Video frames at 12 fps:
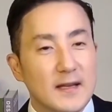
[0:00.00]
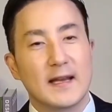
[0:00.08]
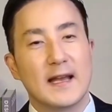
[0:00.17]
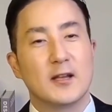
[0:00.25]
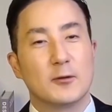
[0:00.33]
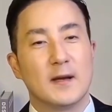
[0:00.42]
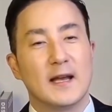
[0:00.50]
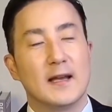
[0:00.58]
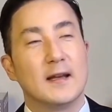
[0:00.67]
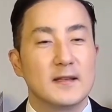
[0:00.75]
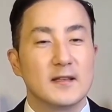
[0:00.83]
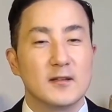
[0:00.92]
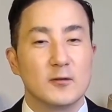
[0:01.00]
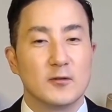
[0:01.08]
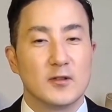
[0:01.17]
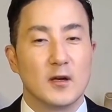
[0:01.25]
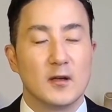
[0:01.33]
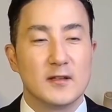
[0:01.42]
and HVAC
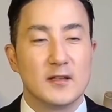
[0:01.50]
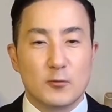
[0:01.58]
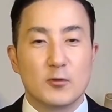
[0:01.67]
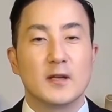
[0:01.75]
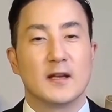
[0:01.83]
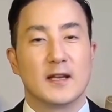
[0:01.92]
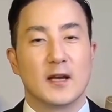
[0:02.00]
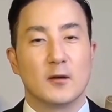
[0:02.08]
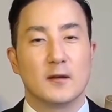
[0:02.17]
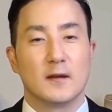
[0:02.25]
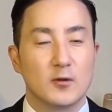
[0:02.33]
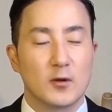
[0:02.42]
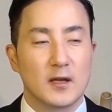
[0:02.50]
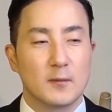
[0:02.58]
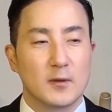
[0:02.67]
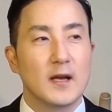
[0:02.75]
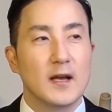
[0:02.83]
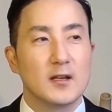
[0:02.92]
systems are separated out. You can
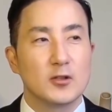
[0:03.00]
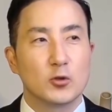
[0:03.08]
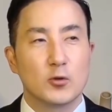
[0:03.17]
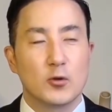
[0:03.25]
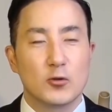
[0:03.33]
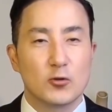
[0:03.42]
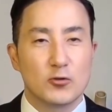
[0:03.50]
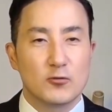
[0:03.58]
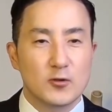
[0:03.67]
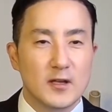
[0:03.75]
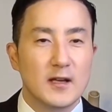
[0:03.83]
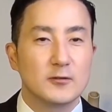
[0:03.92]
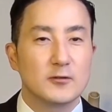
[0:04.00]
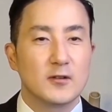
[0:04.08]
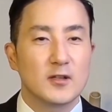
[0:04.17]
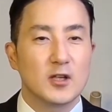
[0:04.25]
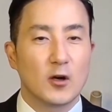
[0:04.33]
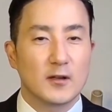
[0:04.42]
apply a shorter useful life to
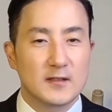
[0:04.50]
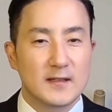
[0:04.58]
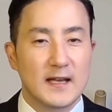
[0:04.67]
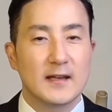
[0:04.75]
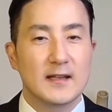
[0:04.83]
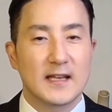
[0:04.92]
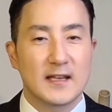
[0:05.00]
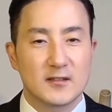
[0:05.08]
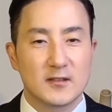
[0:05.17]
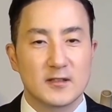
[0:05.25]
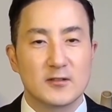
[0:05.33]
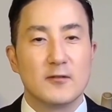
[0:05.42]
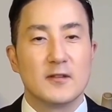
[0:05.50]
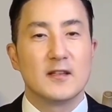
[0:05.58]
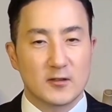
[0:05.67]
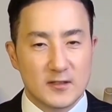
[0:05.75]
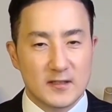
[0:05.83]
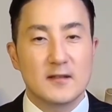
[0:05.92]
the costs allocated to these
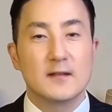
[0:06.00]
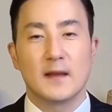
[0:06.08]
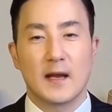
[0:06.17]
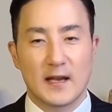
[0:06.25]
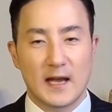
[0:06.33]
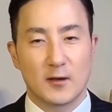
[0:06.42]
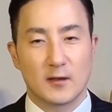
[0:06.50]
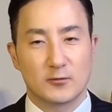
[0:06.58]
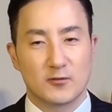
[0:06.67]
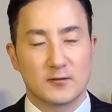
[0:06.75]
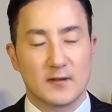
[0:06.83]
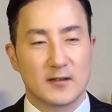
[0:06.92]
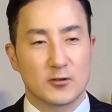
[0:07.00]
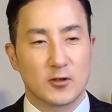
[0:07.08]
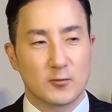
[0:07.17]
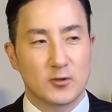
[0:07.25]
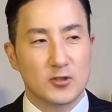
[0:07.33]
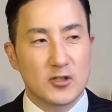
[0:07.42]
facilities, allowing for faster
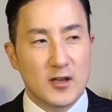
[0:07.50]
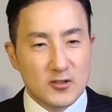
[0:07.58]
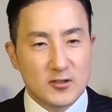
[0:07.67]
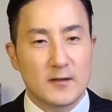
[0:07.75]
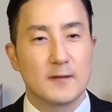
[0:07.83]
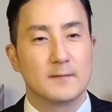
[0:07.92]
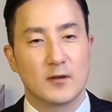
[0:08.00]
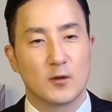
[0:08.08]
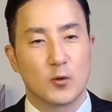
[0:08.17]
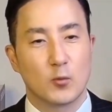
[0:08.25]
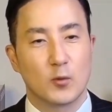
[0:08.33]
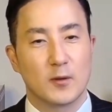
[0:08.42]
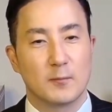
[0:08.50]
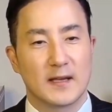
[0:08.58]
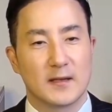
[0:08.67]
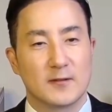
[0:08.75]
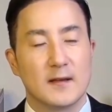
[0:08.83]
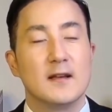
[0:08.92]
depreciation. So what
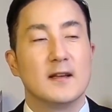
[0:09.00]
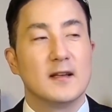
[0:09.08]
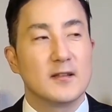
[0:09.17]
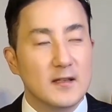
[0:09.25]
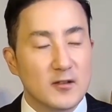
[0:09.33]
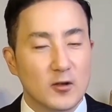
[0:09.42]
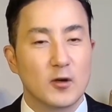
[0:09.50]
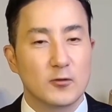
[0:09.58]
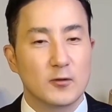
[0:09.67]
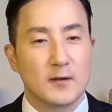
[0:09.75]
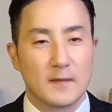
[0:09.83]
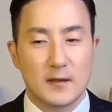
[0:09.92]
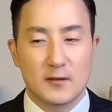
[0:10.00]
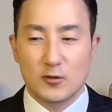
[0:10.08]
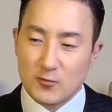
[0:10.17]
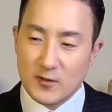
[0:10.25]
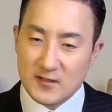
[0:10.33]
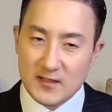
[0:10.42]
benefits does this offer? If you
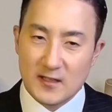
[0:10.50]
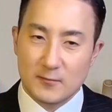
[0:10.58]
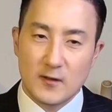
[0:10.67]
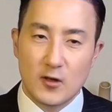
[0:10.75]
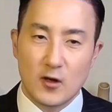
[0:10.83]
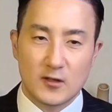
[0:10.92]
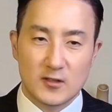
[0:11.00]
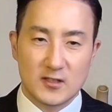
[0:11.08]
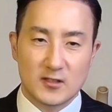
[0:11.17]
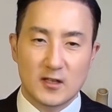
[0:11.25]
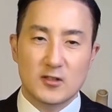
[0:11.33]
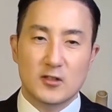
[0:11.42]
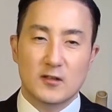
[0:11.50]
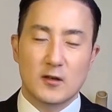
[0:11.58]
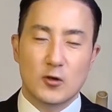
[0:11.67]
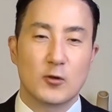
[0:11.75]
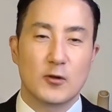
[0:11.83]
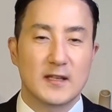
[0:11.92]
receive a large deduction
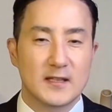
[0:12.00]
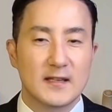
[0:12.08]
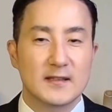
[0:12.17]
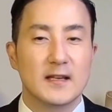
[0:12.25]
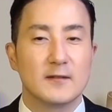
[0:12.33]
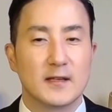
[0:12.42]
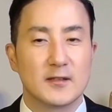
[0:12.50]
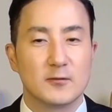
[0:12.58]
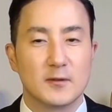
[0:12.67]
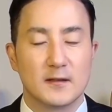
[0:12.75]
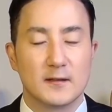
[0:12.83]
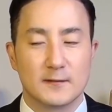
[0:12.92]
early in the investment,